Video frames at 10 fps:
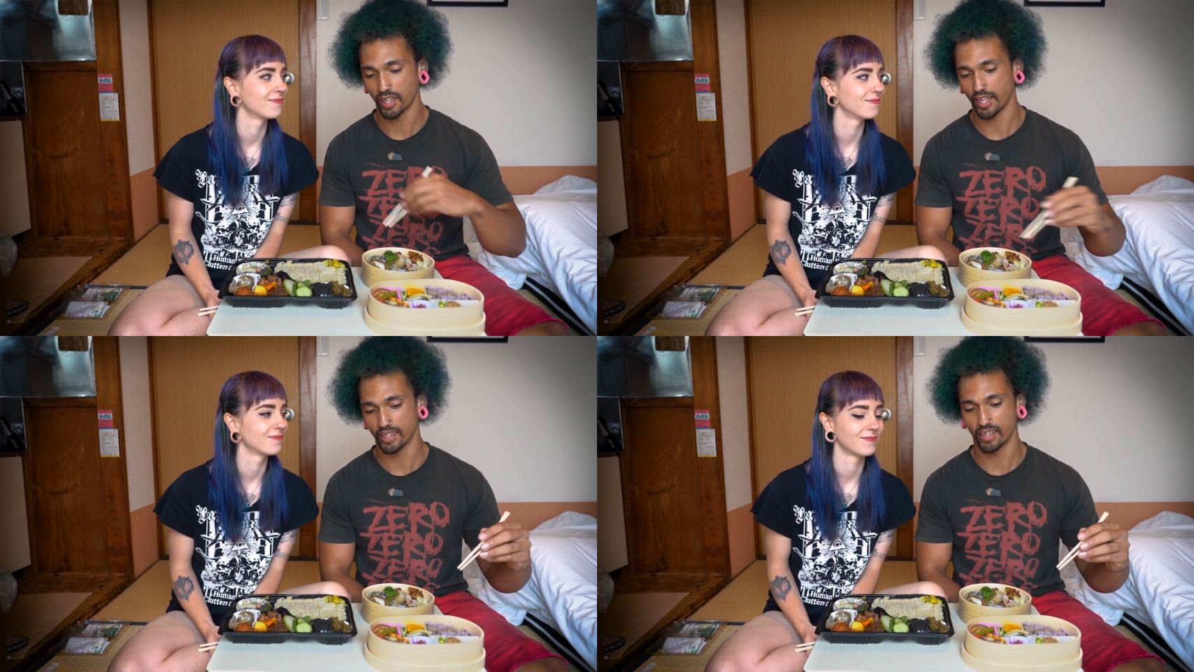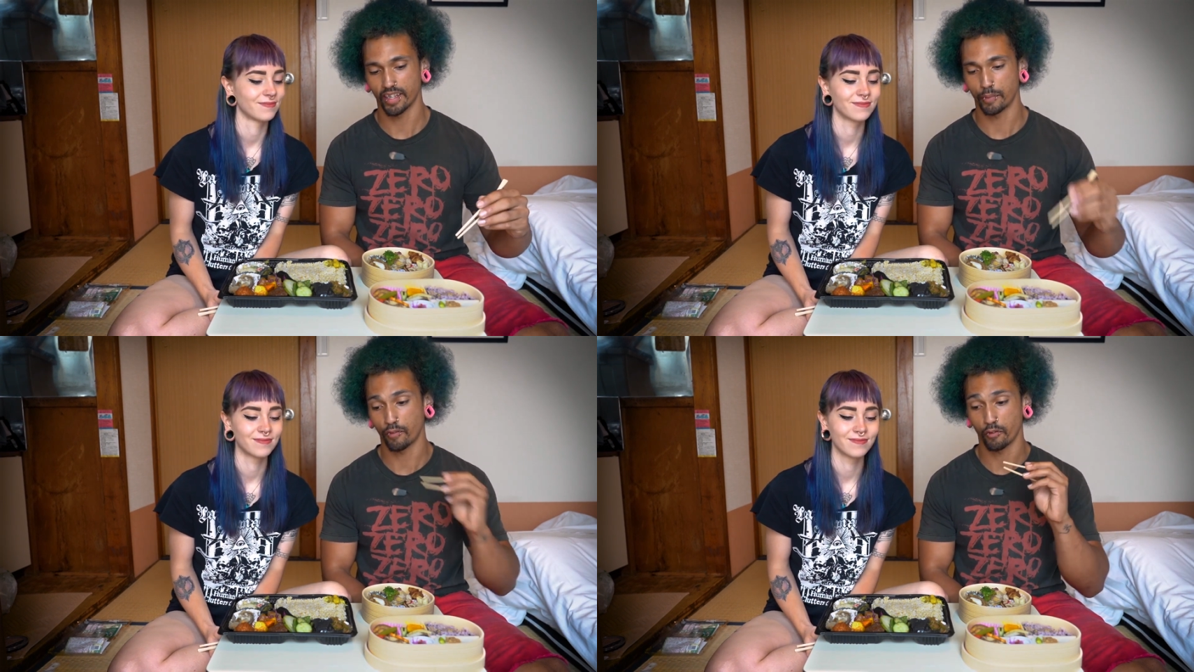Speaker 1: taste
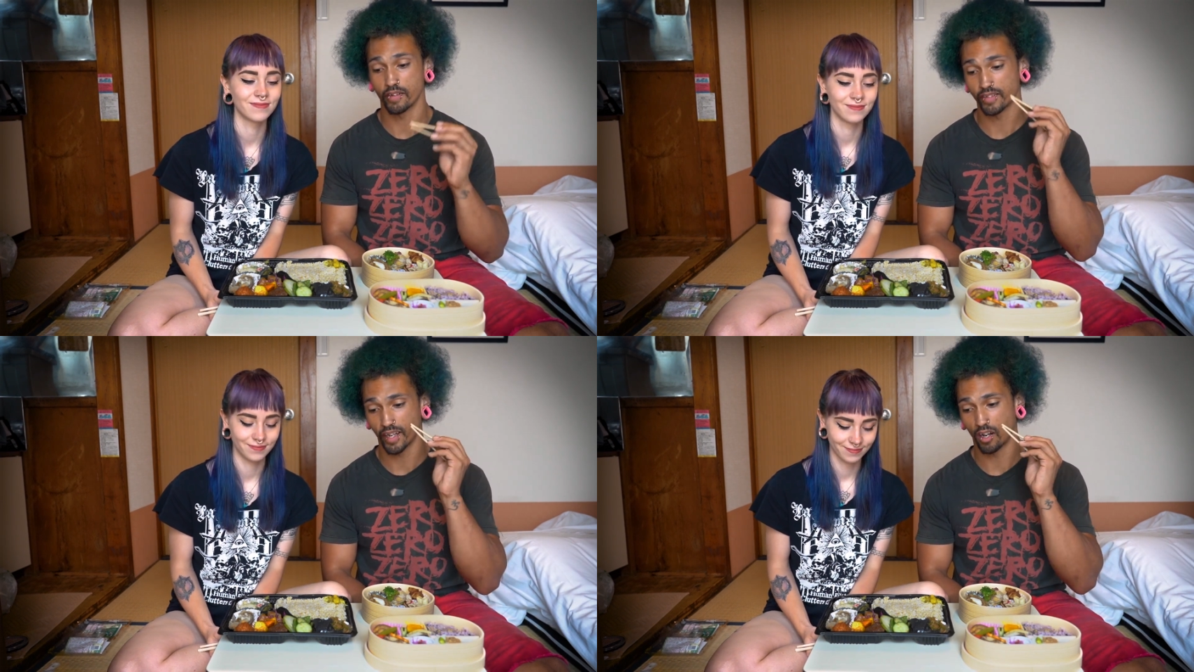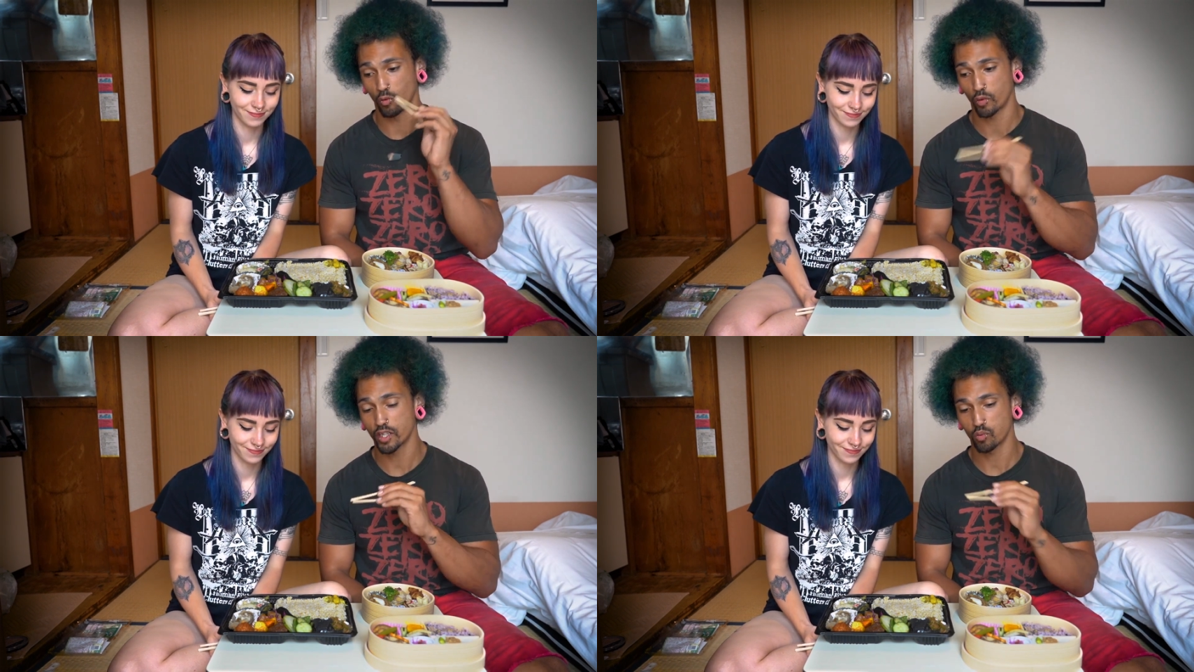test before we decide
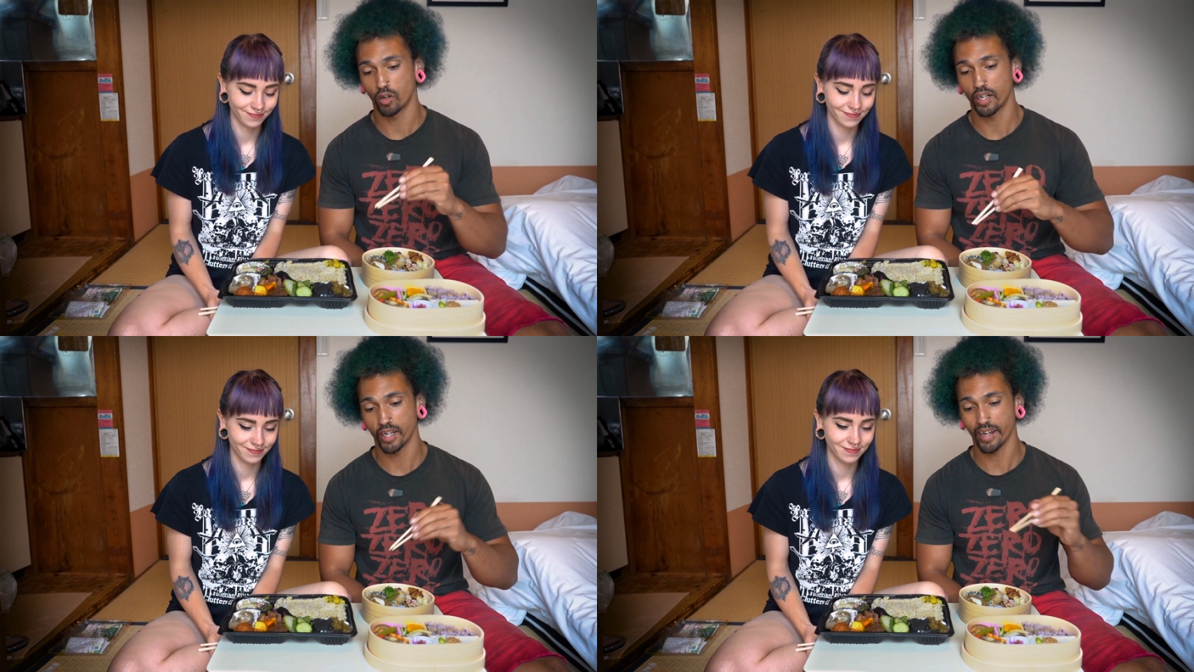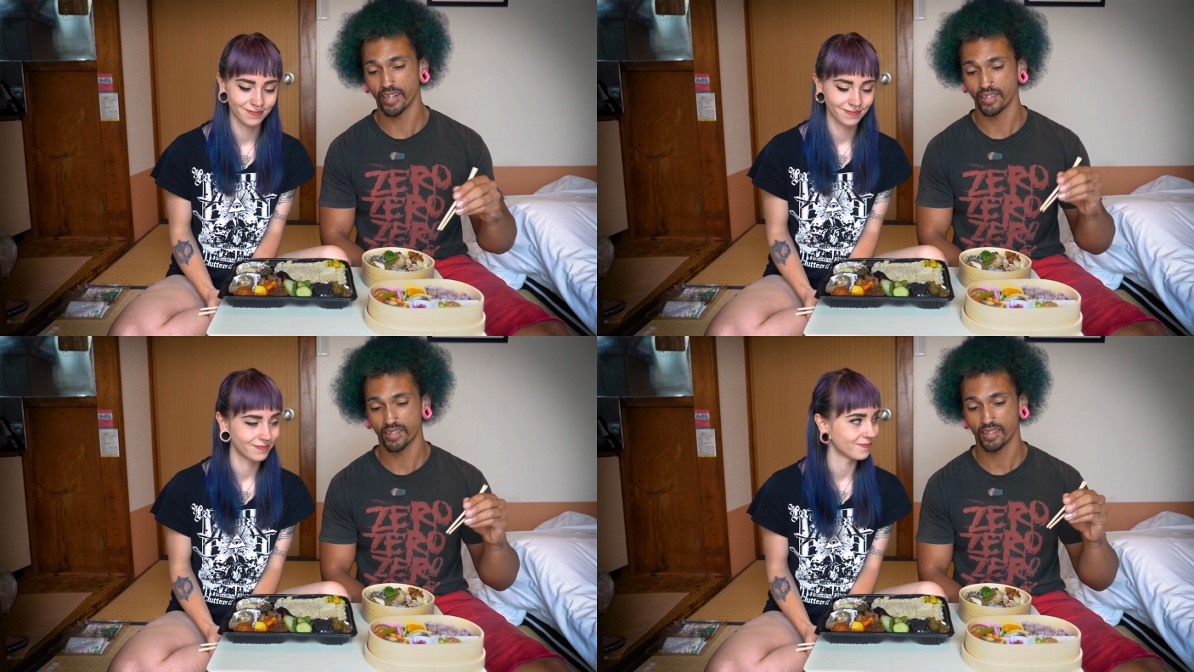on which one
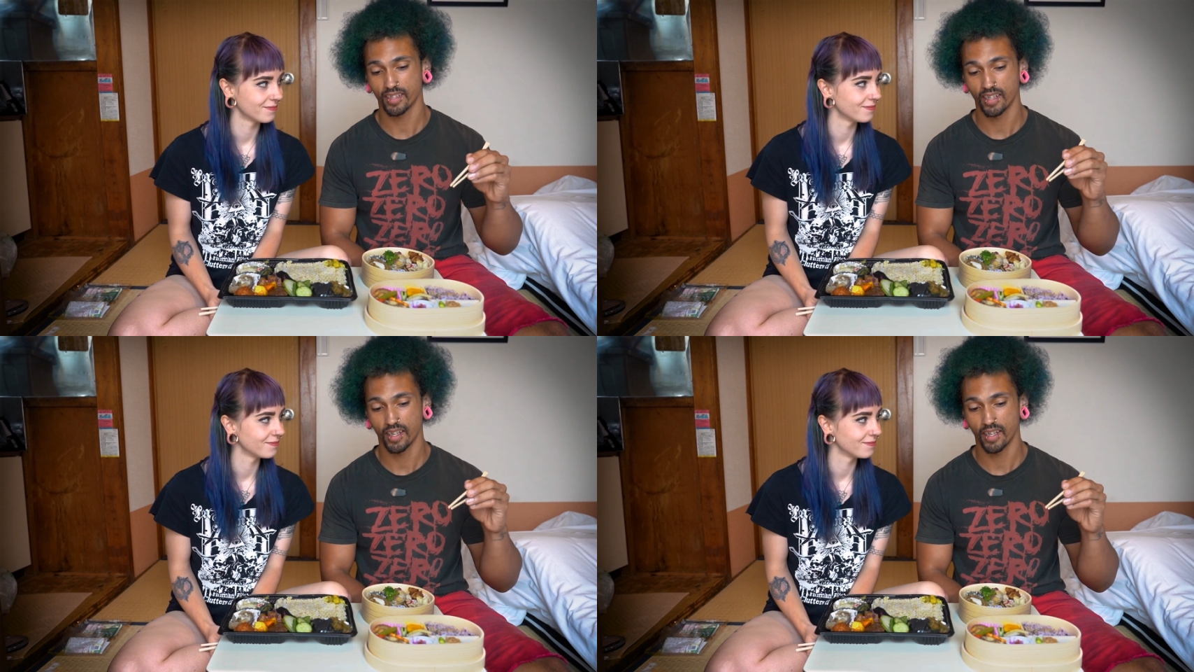is